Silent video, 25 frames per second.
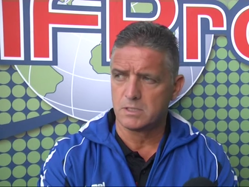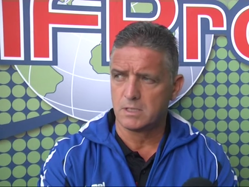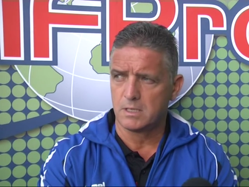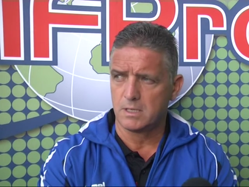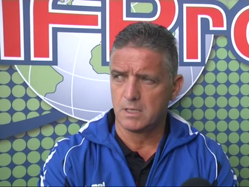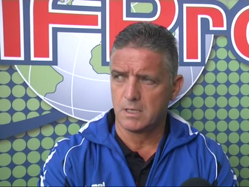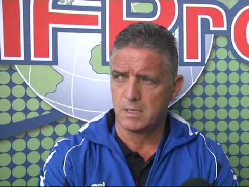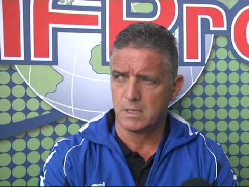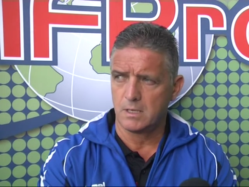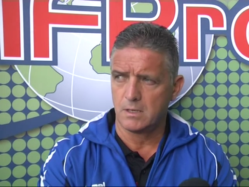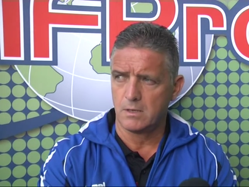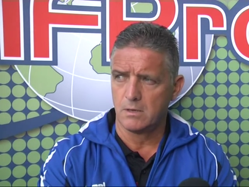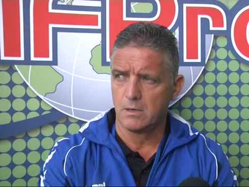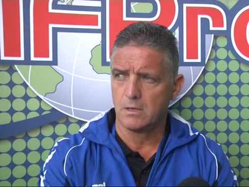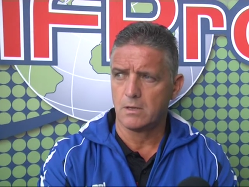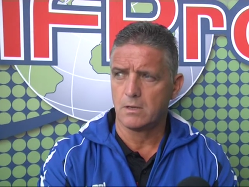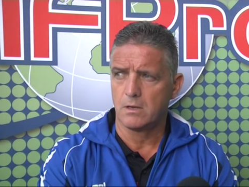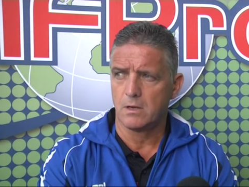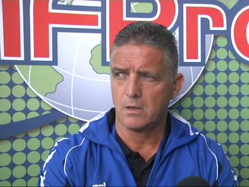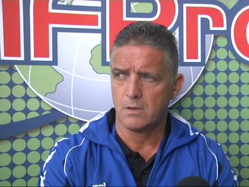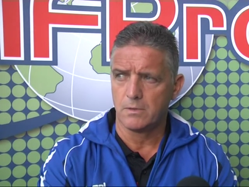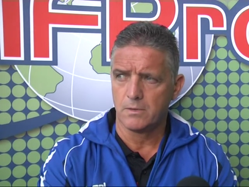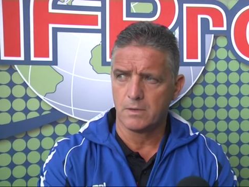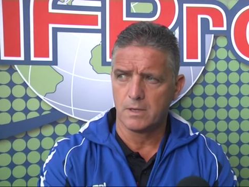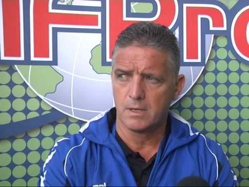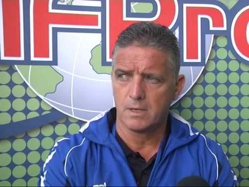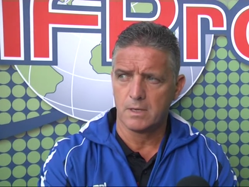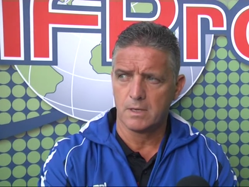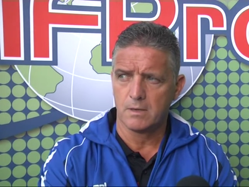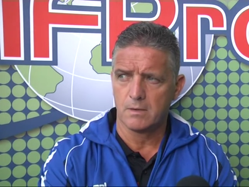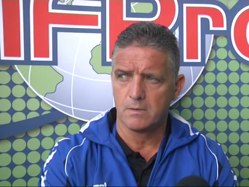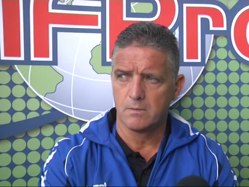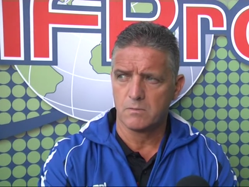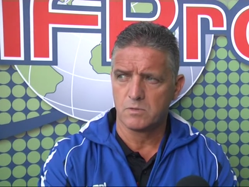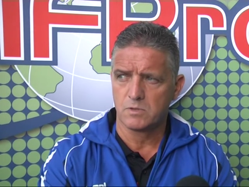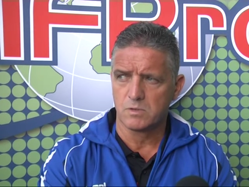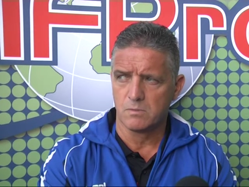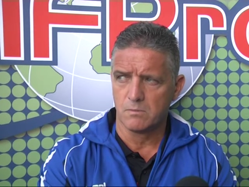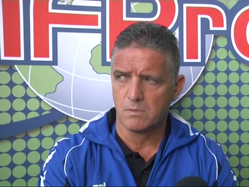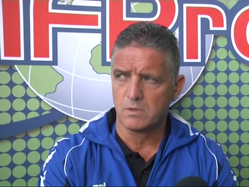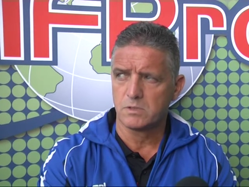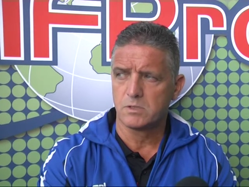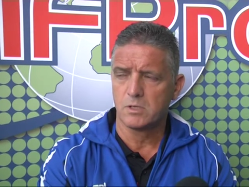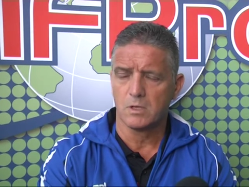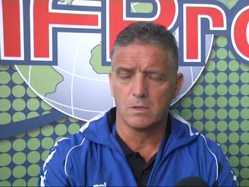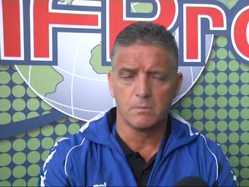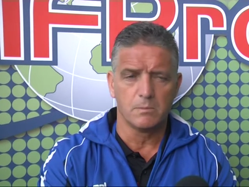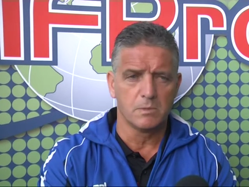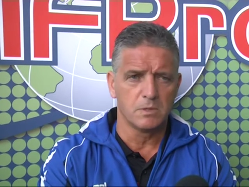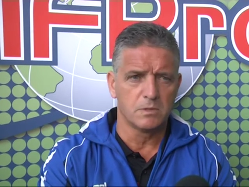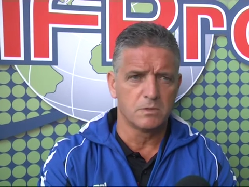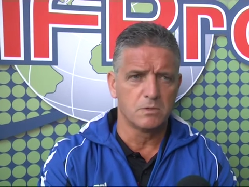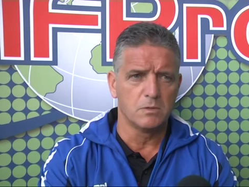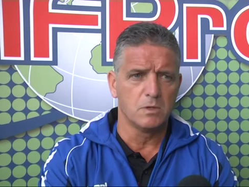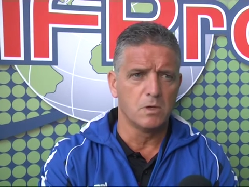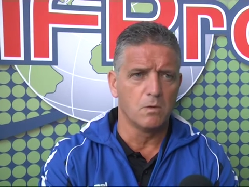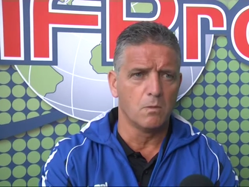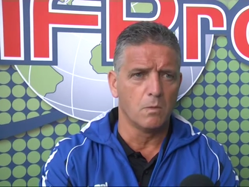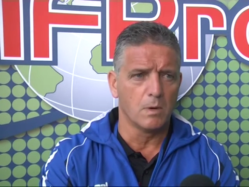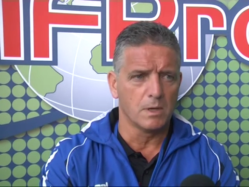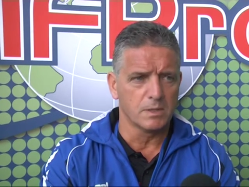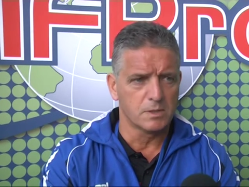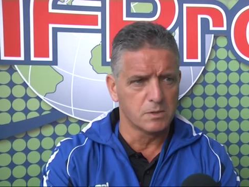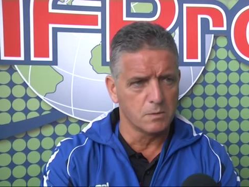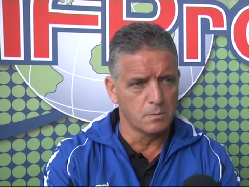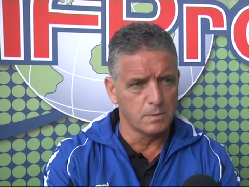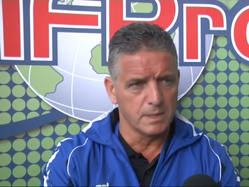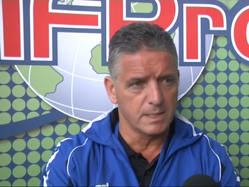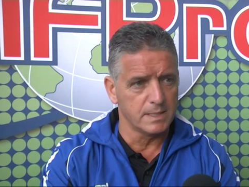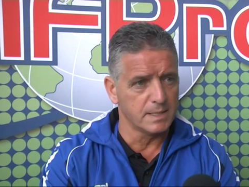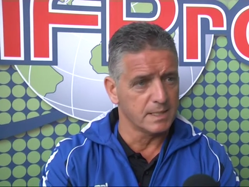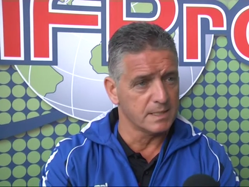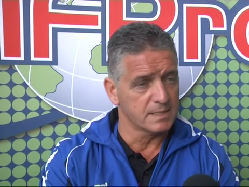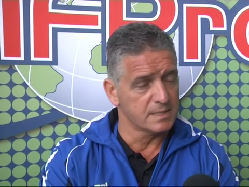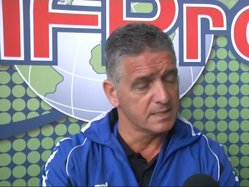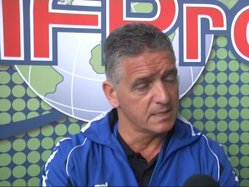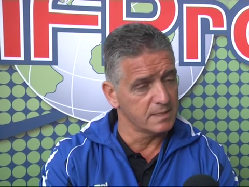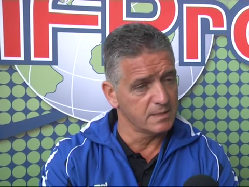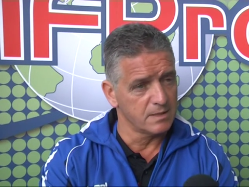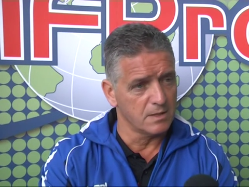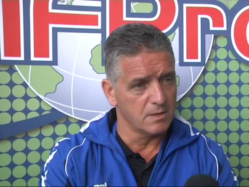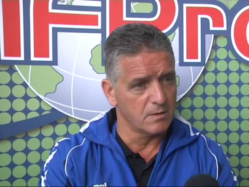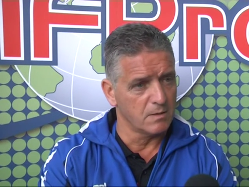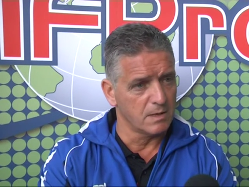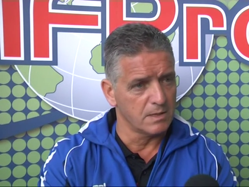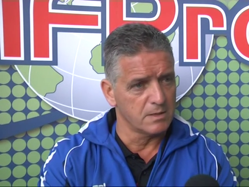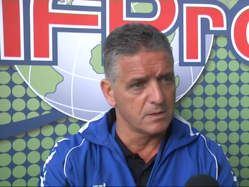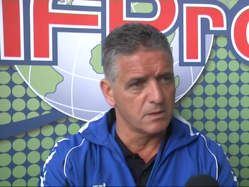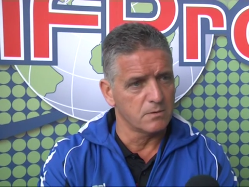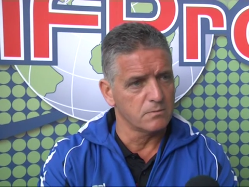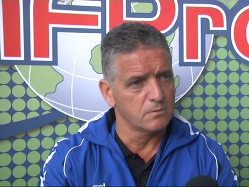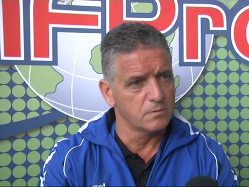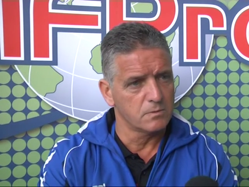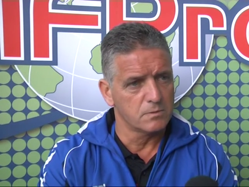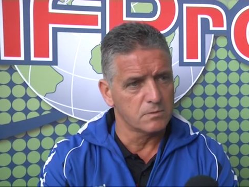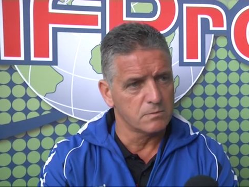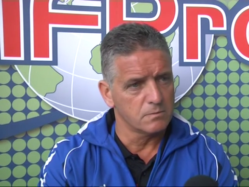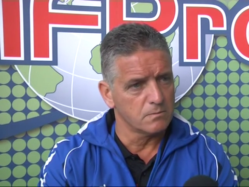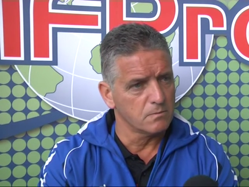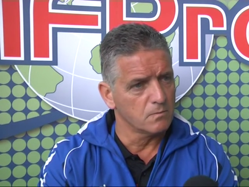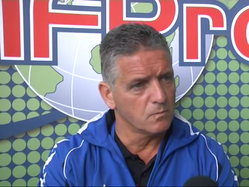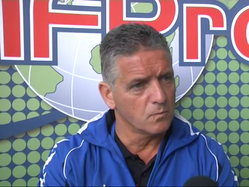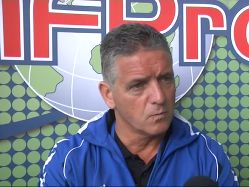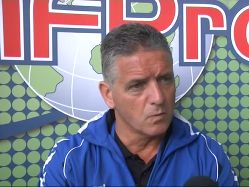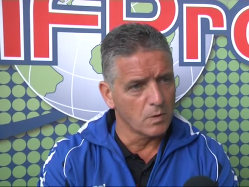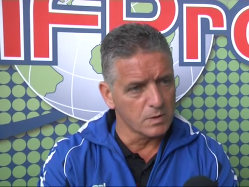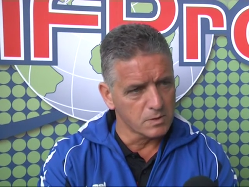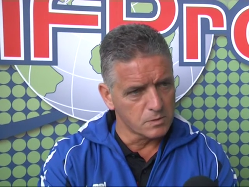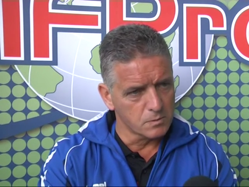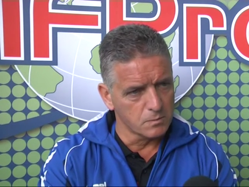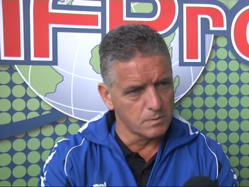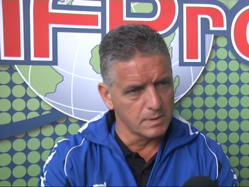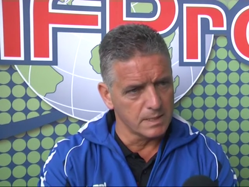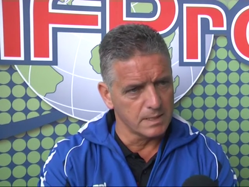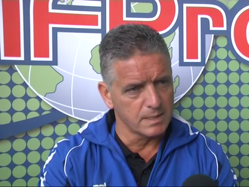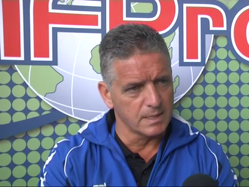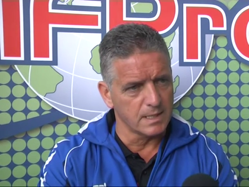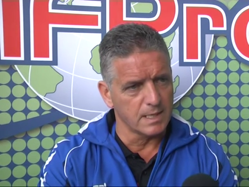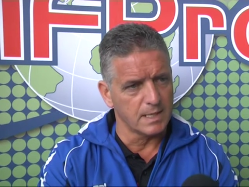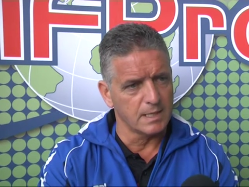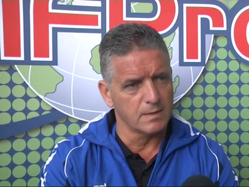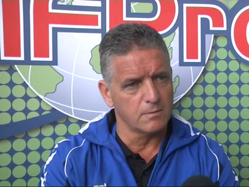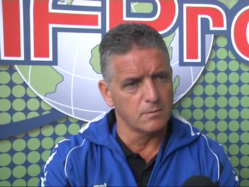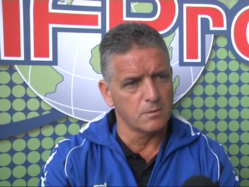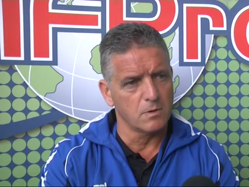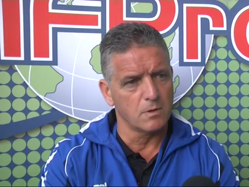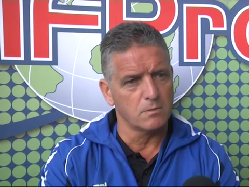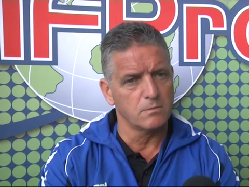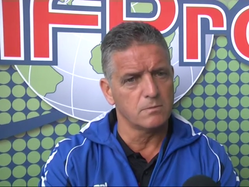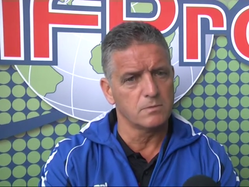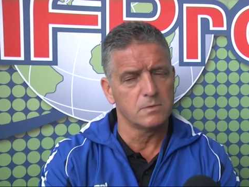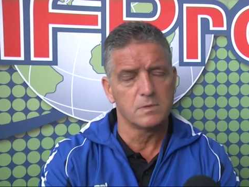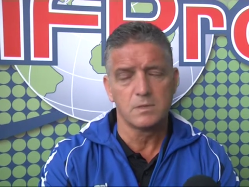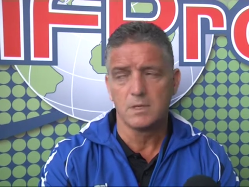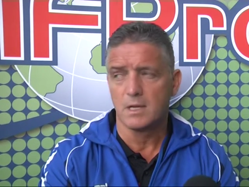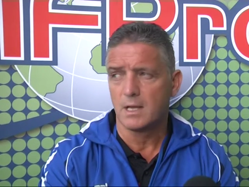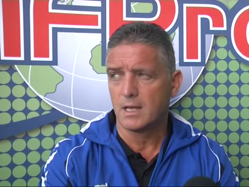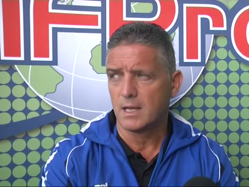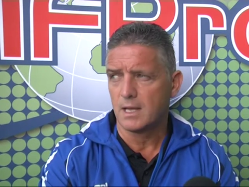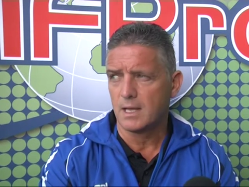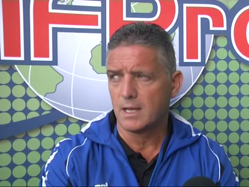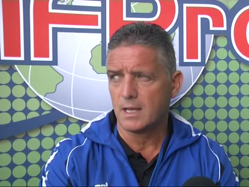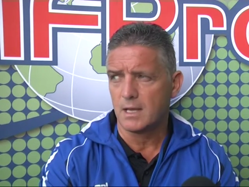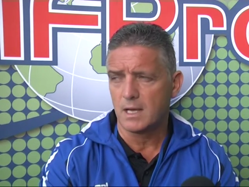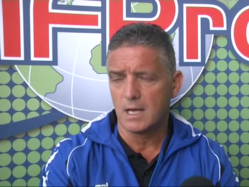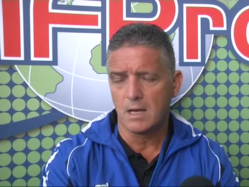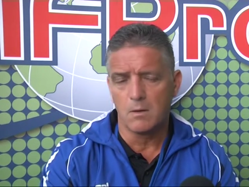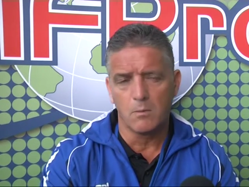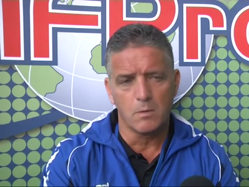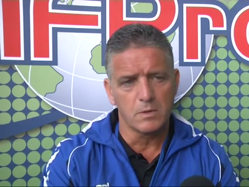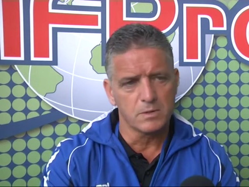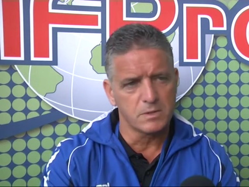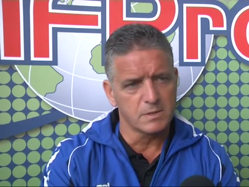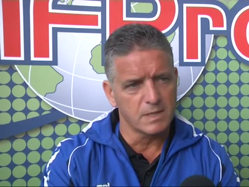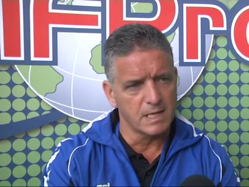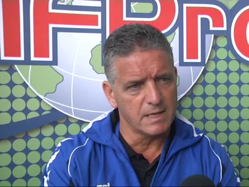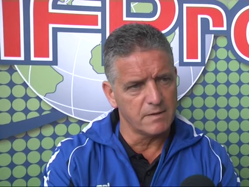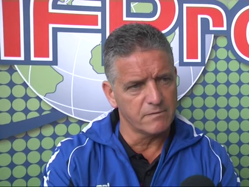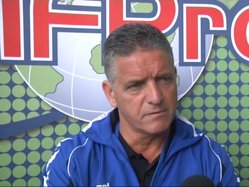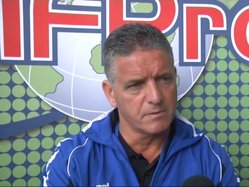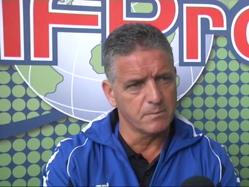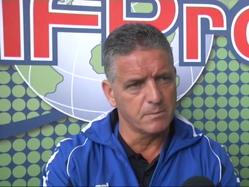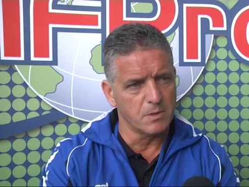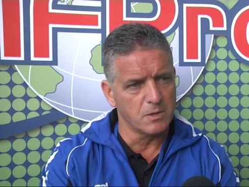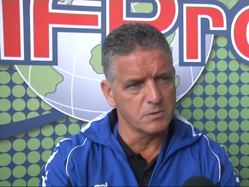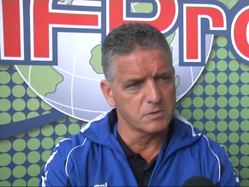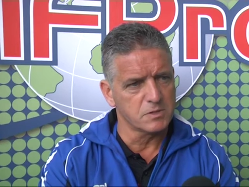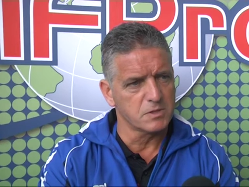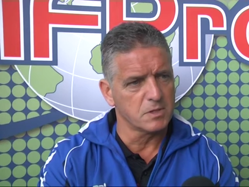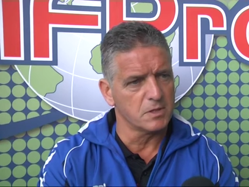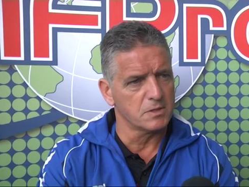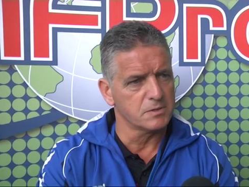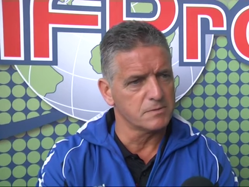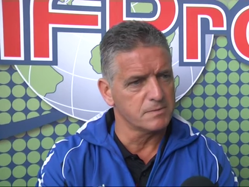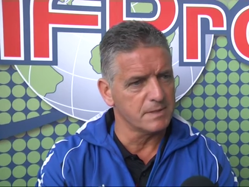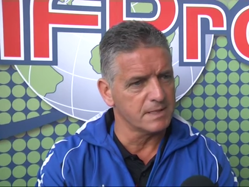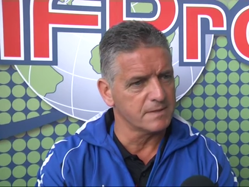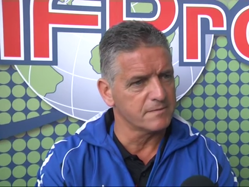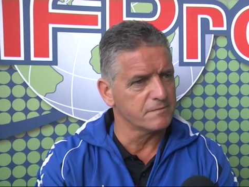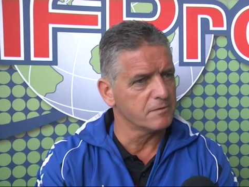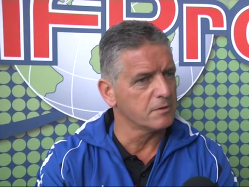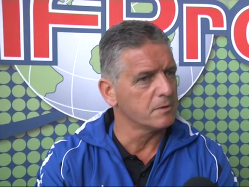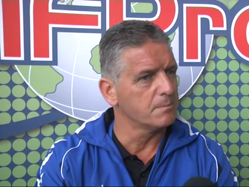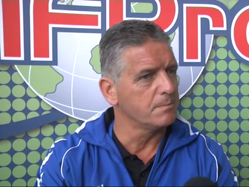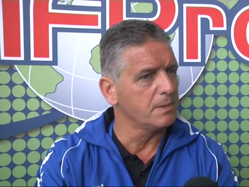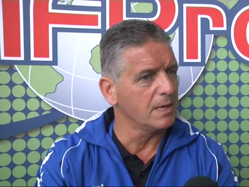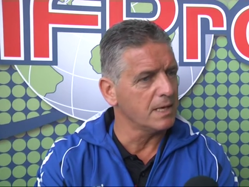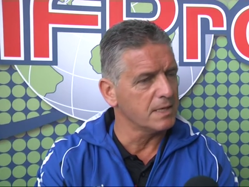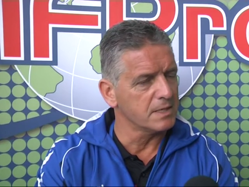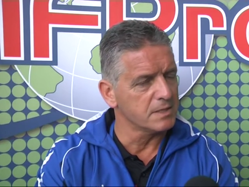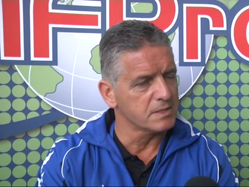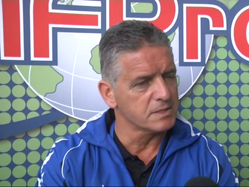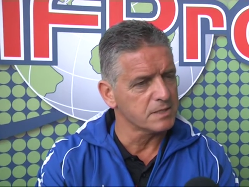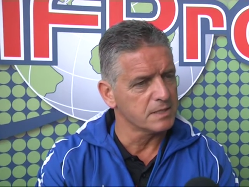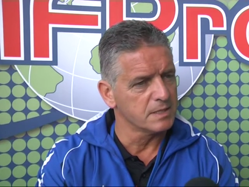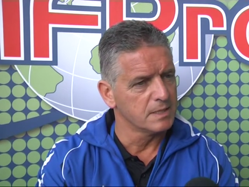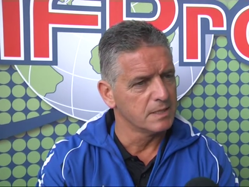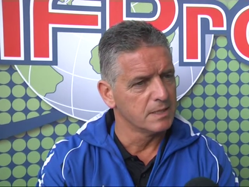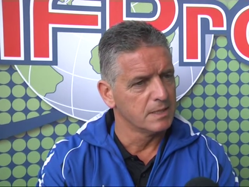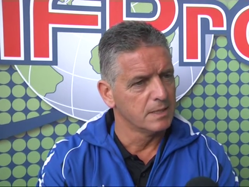early on someone told me, "Do you want to win?" I said, "No, I don't want to win. I don't. I want to have the most contract for the players.